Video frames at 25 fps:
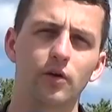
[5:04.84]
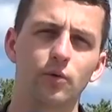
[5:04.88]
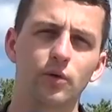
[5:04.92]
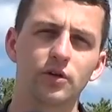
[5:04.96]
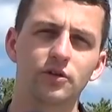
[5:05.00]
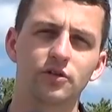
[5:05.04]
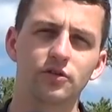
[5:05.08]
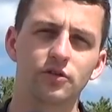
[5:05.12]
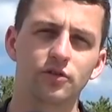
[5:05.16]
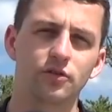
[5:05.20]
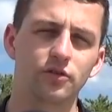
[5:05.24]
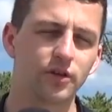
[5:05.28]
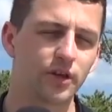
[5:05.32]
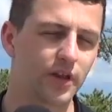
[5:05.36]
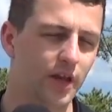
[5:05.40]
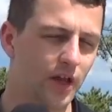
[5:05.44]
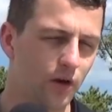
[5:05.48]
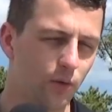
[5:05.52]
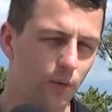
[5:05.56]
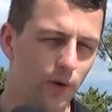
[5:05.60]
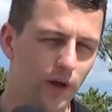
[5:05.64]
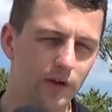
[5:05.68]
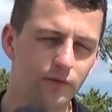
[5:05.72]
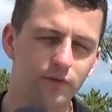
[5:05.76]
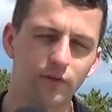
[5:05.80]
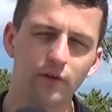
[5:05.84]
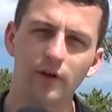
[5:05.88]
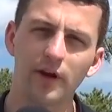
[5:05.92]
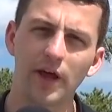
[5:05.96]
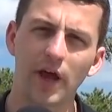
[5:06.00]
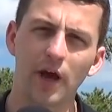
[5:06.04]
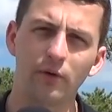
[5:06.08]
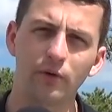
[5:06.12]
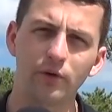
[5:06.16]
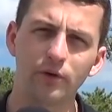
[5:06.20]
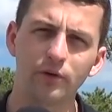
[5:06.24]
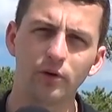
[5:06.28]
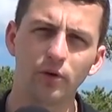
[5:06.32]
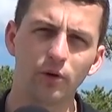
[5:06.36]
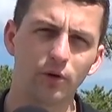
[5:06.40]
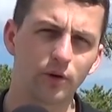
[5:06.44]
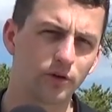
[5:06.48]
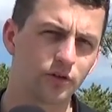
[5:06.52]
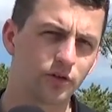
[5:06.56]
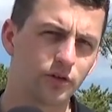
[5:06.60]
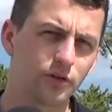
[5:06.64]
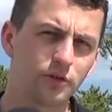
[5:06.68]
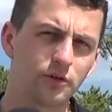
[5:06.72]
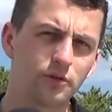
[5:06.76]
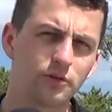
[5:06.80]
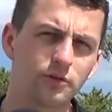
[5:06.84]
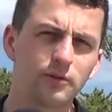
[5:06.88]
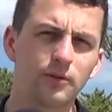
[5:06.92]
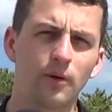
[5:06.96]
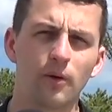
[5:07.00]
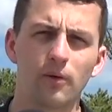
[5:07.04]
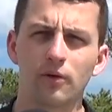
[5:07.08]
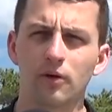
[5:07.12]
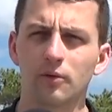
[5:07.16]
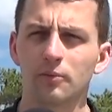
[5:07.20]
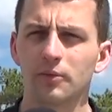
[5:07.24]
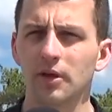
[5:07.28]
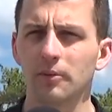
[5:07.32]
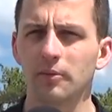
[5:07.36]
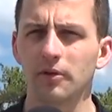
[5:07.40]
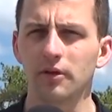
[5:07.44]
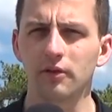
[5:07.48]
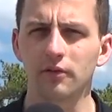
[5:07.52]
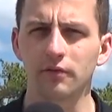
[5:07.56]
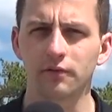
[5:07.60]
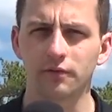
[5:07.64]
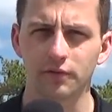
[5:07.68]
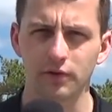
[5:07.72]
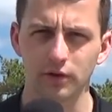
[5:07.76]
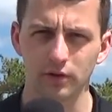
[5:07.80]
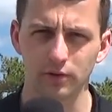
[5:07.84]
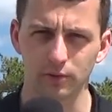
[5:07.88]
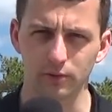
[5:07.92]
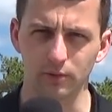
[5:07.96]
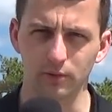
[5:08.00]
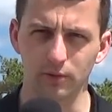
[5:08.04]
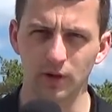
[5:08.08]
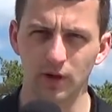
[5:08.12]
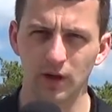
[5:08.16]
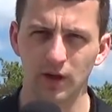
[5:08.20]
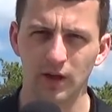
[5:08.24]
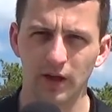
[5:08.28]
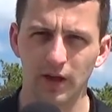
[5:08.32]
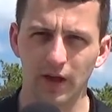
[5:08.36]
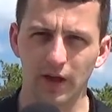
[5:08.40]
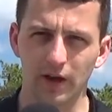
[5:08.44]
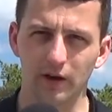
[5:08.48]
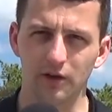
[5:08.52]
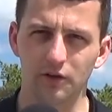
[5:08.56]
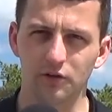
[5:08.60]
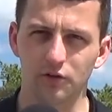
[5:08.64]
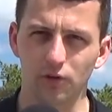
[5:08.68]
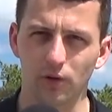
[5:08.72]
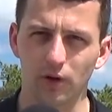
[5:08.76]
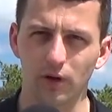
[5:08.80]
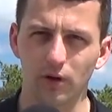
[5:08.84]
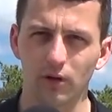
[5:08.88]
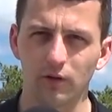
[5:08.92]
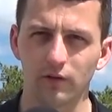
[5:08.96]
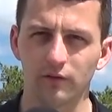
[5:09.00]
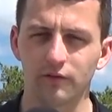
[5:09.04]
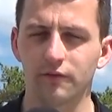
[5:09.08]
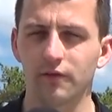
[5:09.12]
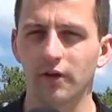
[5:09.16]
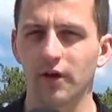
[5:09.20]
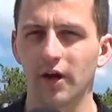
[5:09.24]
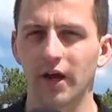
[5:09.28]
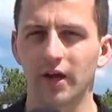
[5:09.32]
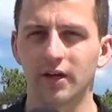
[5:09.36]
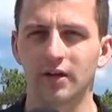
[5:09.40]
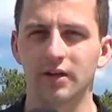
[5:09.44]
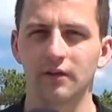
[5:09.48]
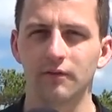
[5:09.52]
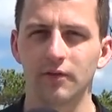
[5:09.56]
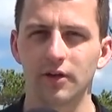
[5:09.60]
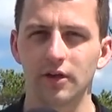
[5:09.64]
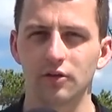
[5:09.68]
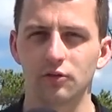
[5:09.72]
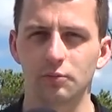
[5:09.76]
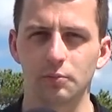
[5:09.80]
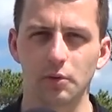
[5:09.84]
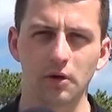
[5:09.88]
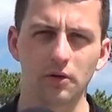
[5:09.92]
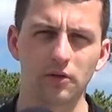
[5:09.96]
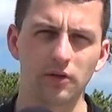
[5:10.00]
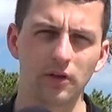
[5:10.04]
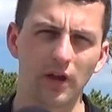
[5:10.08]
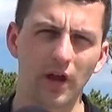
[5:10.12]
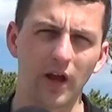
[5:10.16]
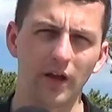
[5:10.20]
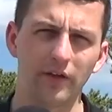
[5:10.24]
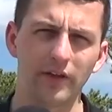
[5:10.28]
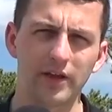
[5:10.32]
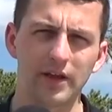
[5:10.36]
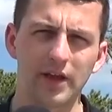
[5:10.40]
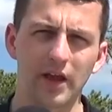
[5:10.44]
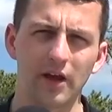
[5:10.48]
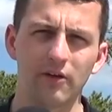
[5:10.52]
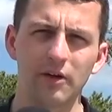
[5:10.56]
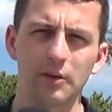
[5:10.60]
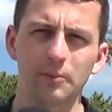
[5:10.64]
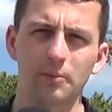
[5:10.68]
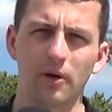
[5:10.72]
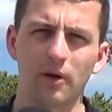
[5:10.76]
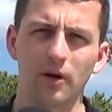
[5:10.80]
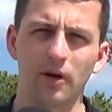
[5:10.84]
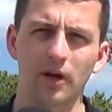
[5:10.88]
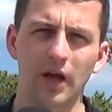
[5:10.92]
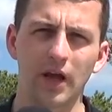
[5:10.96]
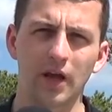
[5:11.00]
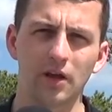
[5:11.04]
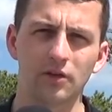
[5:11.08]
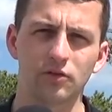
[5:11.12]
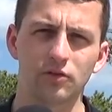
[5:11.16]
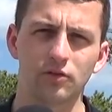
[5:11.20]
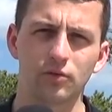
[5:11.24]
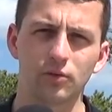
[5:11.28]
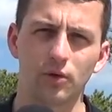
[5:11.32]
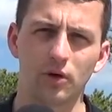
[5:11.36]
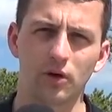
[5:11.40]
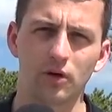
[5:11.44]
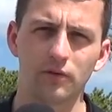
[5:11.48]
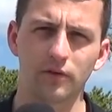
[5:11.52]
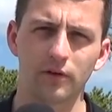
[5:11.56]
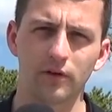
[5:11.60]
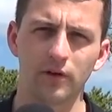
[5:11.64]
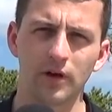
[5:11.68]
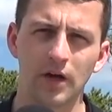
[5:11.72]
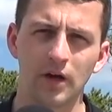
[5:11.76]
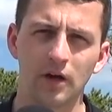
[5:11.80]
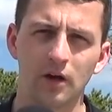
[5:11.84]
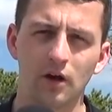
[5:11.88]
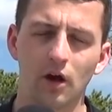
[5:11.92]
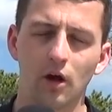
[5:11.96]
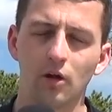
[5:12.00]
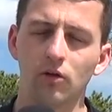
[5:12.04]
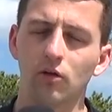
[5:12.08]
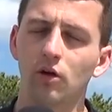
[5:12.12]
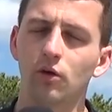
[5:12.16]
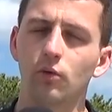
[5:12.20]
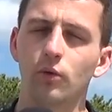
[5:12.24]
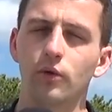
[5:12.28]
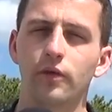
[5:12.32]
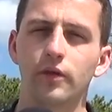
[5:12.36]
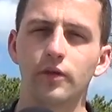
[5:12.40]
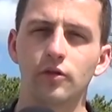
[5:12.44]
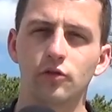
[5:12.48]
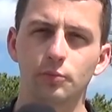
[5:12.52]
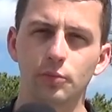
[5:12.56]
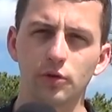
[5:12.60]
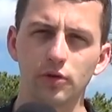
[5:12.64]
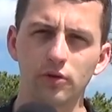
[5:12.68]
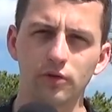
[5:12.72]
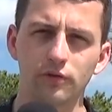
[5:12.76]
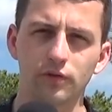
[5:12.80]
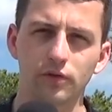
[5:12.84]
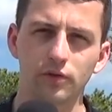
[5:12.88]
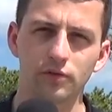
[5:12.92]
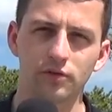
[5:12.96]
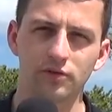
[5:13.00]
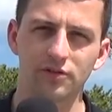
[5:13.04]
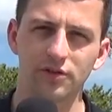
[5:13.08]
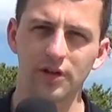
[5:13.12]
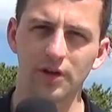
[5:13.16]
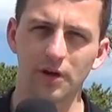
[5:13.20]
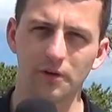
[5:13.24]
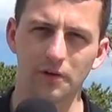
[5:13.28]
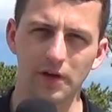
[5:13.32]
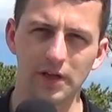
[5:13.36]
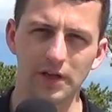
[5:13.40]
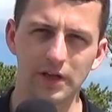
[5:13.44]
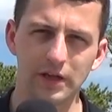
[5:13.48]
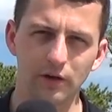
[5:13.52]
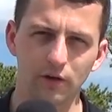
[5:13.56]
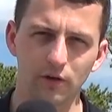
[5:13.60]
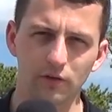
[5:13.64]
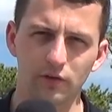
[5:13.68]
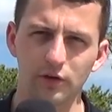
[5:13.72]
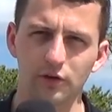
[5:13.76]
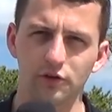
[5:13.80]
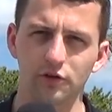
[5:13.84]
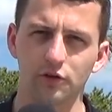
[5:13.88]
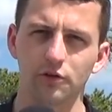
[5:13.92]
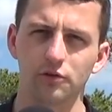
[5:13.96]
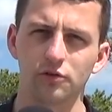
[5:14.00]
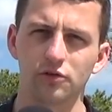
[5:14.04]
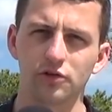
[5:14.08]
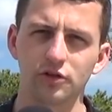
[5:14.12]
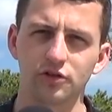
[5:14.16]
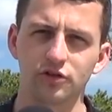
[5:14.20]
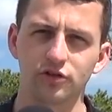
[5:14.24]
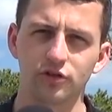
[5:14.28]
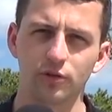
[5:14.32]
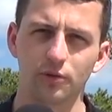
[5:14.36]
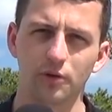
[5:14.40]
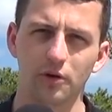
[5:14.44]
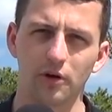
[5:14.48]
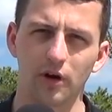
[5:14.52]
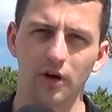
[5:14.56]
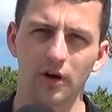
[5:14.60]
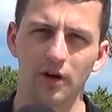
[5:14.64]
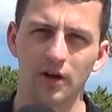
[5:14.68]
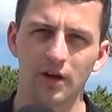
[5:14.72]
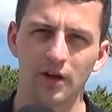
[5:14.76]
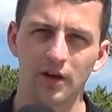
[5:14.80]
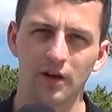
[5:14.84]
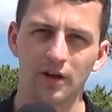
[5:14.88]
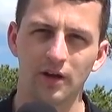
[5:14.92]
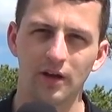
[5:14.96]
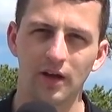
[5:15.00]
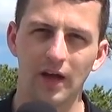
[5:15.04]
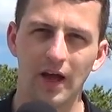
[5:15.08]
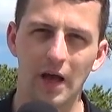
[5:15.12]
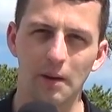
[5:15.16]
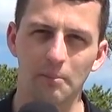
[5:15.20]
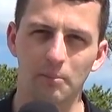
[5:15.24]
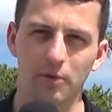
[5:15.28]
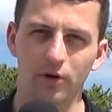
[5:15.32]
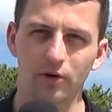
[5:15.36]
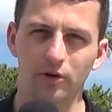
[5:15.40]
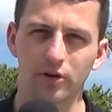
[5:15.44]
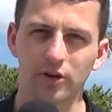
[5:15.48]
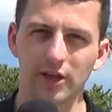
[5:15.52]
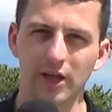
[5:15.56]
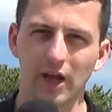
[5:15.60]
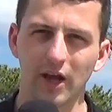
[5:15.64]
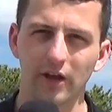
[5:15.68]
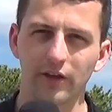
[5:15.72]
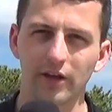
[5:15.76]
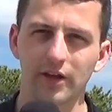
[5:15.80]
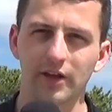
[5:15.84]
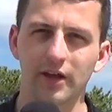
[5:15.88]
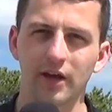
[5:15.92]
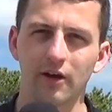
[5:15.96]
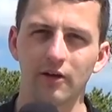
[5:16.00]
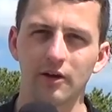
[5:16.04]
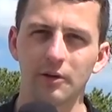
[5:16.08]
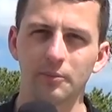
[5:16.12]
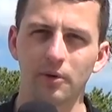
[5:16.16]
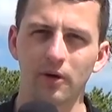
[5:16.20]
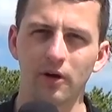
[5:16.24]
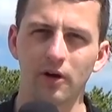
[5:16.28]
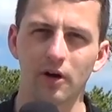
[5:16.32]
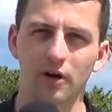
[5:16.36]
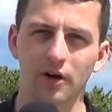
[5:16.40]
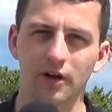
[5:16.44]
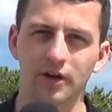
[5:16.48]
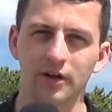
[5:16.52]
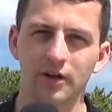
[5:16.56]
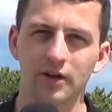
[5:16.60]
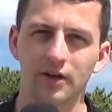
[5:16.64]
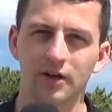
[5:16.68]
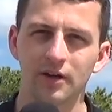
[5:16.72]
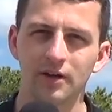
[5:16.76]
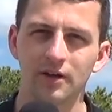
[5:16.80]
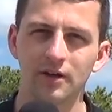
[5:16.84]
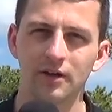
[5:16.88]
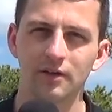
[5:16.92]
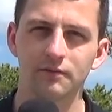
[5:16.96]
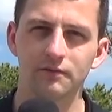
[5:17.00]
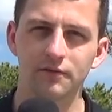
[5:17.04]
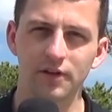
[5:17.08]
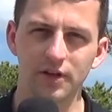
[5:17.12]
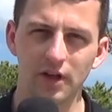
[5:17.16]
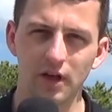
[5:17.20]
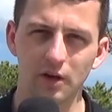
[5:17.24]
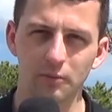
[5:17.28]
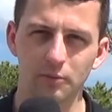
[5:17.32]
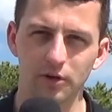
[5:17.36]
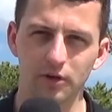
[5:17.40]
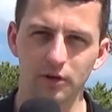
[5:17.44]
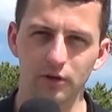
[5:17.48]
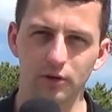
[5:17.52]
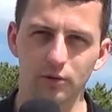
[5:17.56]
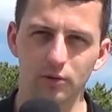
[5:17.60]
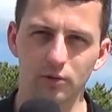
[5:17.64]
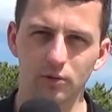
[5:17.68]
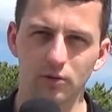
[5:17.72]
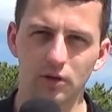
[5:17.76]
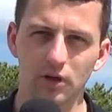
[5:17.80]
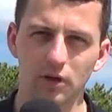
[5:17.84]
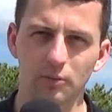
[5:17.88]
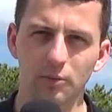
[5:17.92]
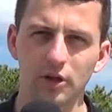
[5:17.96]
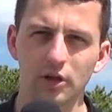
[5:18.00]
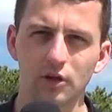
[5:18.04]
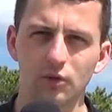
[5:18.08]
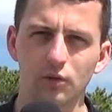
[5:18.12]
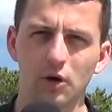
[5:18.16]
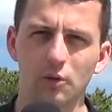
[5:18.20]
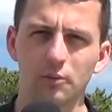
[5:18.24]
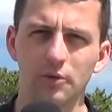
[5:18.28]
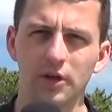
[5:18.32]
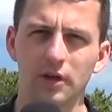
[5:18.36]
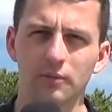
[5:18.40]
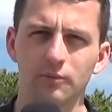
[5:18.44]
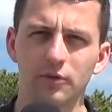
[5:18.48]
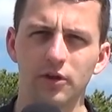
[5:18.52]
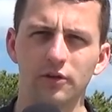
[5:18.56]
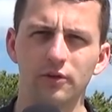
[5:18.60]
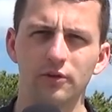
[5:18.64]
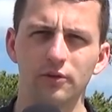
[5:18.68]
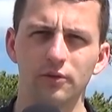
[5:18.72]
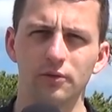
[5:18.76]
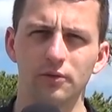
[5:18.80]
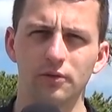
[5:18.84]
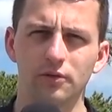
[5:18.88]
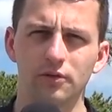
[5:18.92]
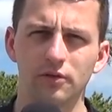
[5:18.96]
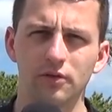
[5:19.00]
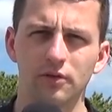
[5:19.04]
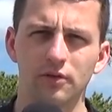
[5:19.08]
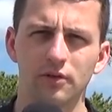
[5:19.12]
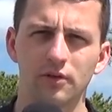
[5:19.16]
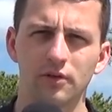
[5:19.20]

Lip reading: wishes to get away for an hour or two, or maybe a few, and enjoy all the fun activities Berkeley Island County Park has to offer, along with its beautiful scenery here at the Jersey Shore. At Berkeley Island County Park, Vin Ebenu, WOBM News.